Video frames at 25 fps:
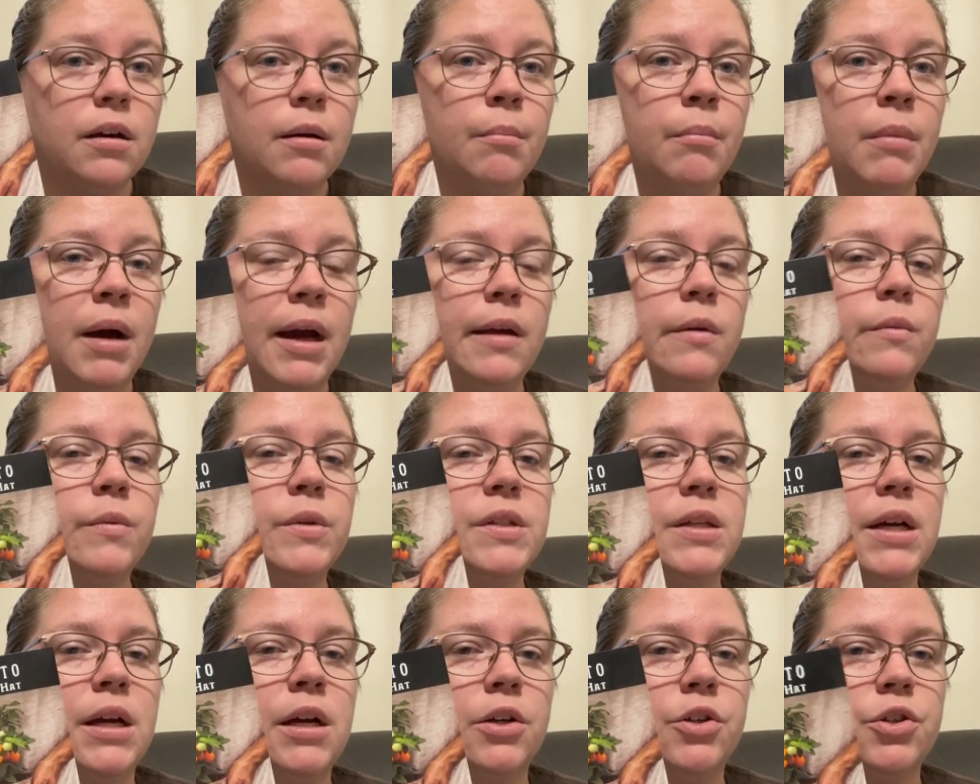Mine was
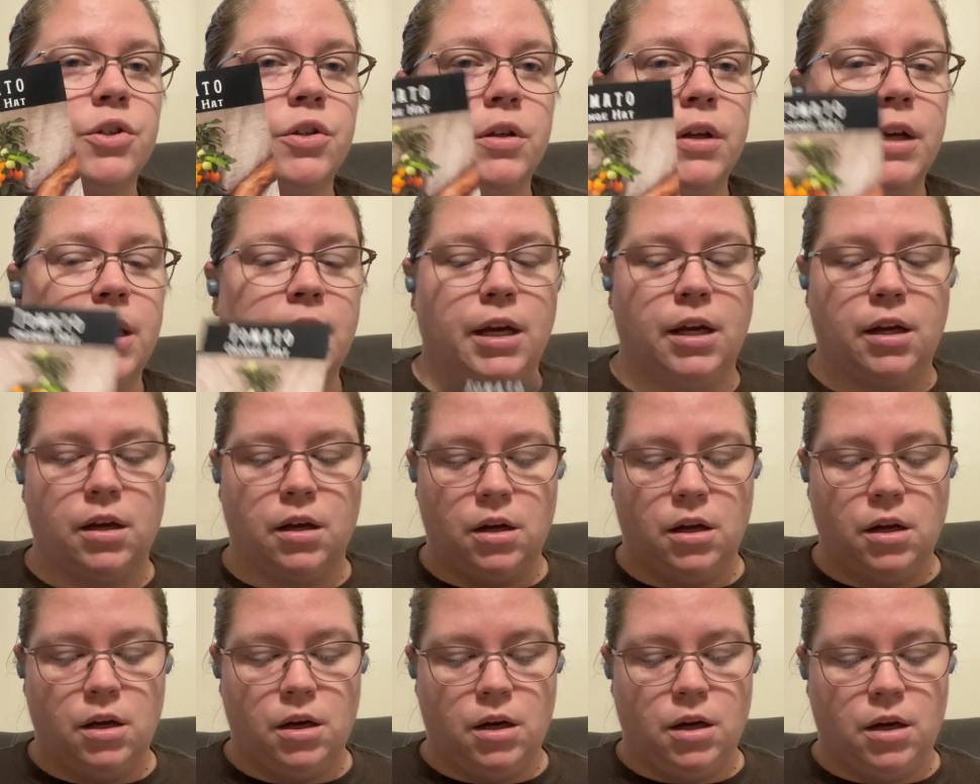actually
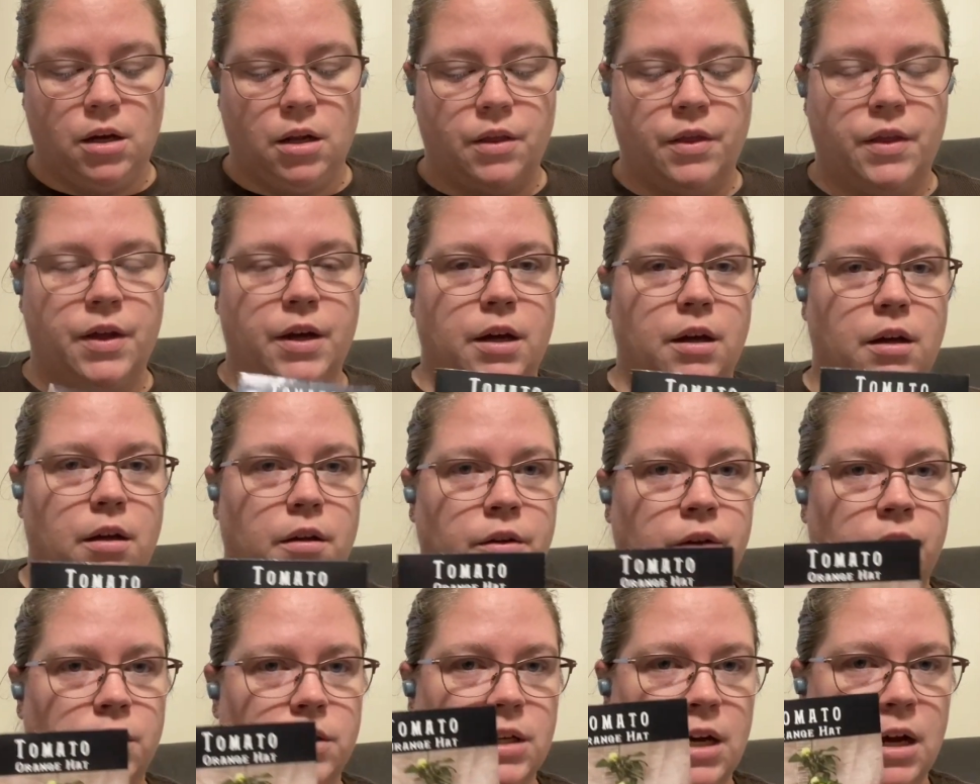the
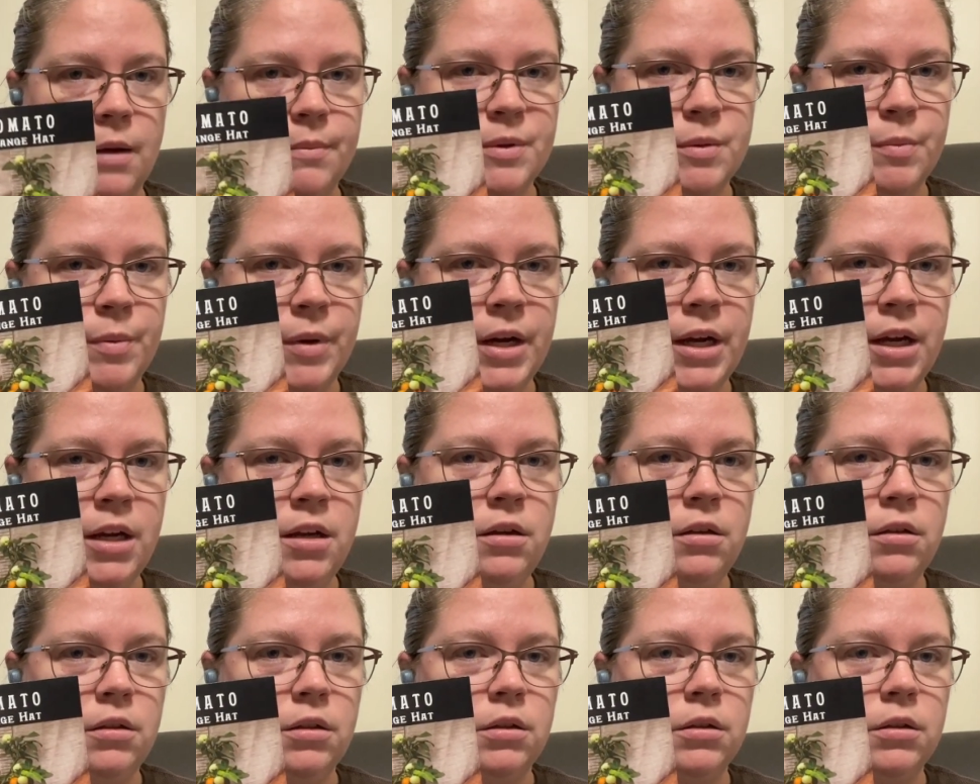little top sprig